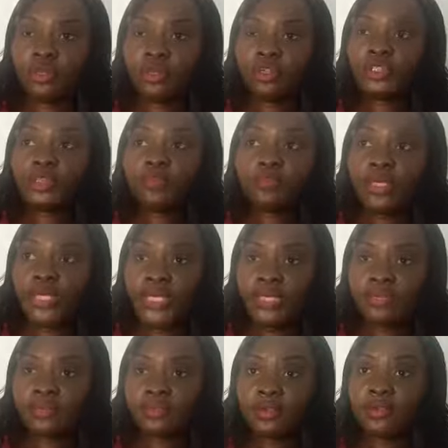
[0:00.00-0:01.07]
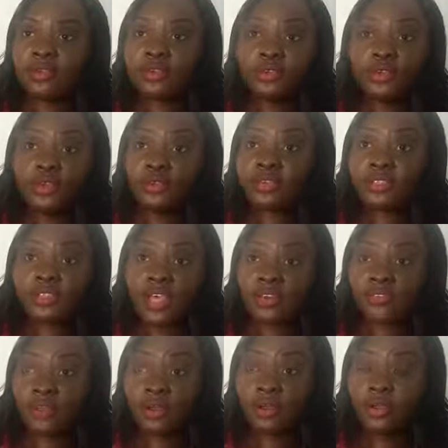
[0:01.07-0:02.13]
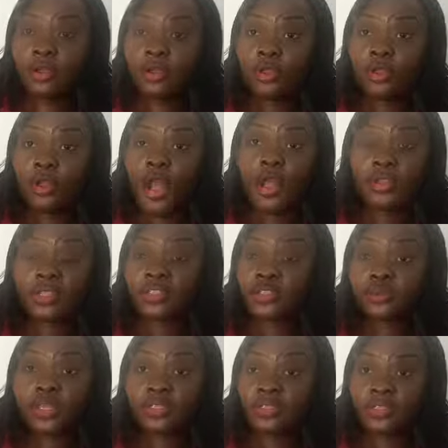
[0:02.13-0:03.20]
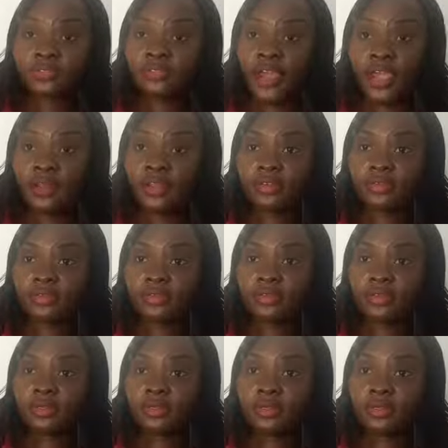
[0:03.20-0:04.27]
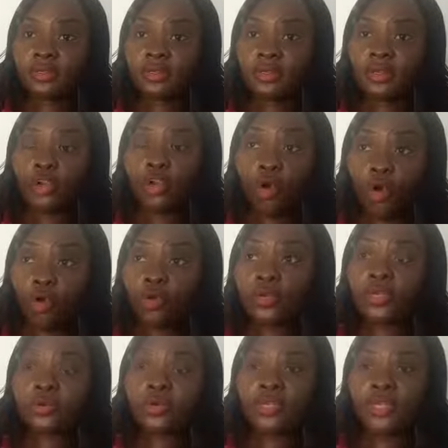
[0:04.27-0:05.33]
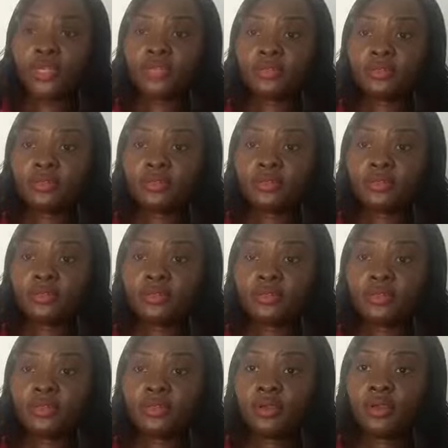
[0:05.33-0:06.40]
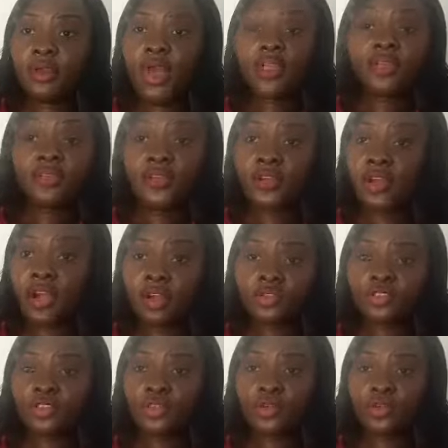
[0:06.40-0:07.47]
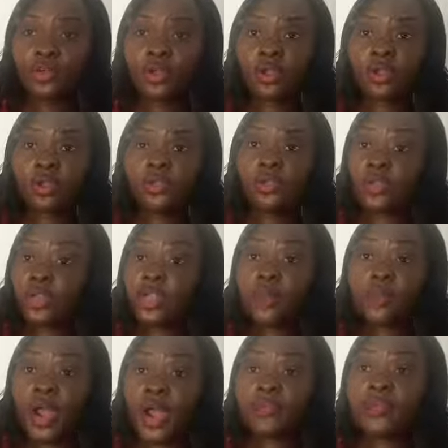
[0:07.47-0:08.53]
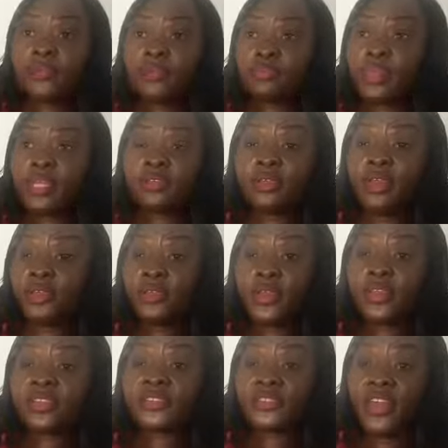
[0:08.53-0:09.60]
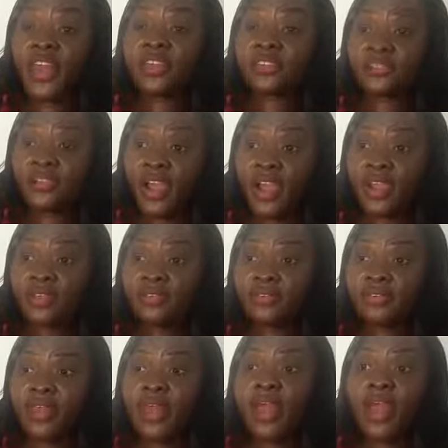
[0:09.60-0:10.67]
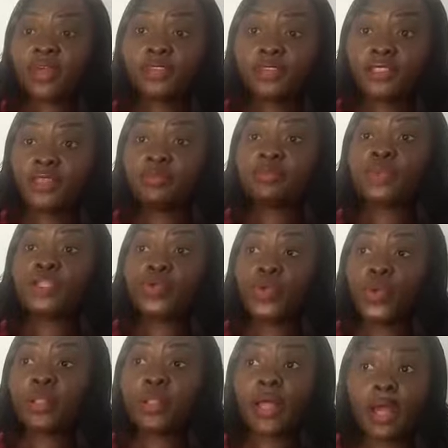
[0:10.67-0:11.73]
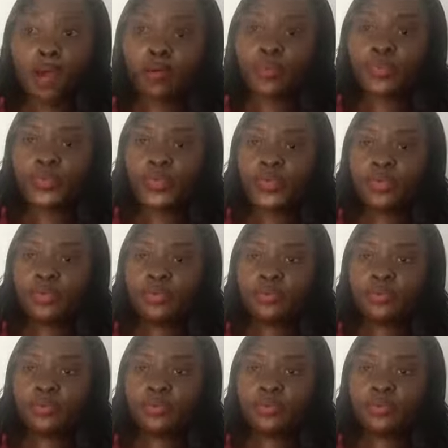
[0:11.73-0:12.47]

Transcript: So please do not suffer under domestic violence. Call the police. And if you can't talk, you can apparently press 55 and somebody will help you.